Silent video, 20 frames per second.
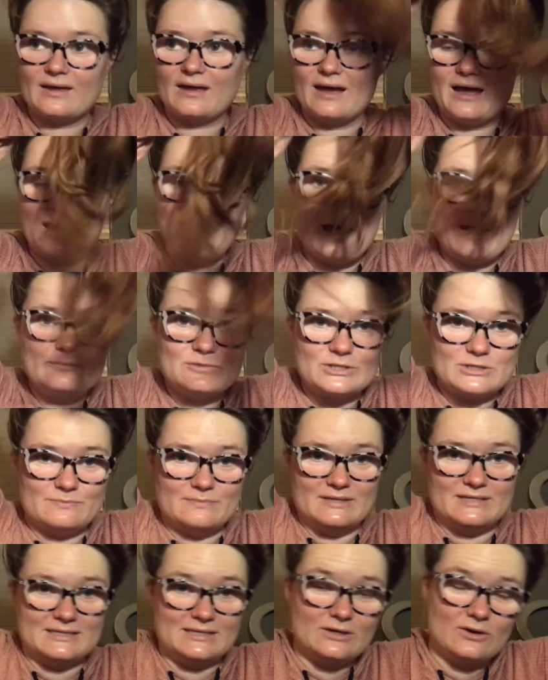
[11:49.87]
I am just
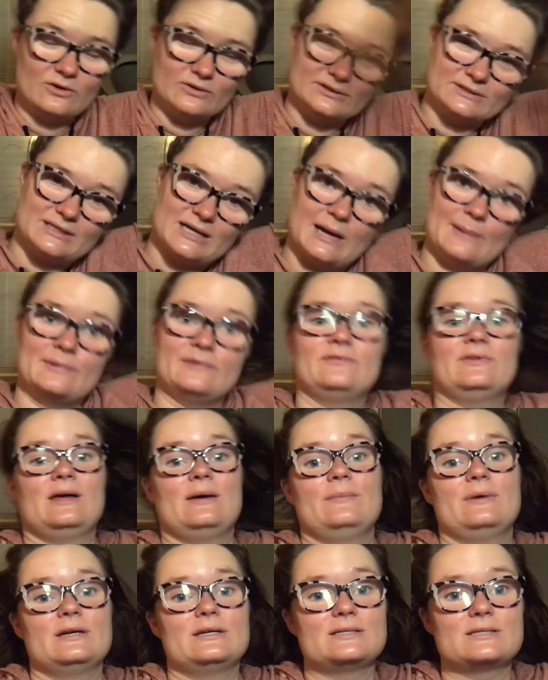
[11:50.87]
busy all the time if that
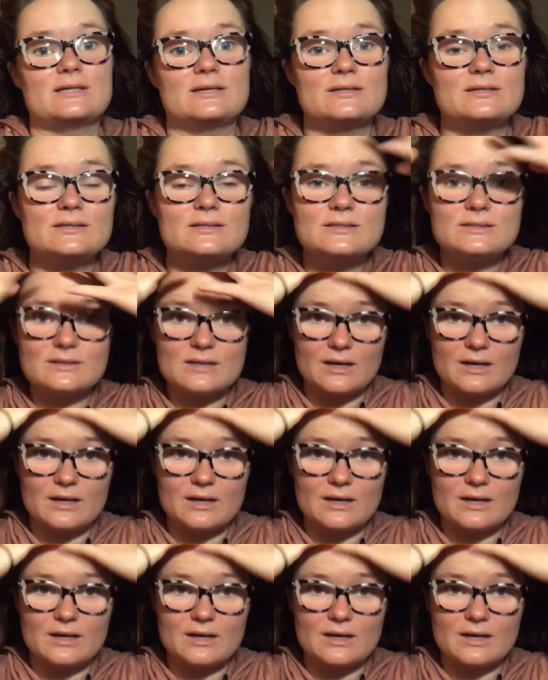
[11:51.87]
makes sense.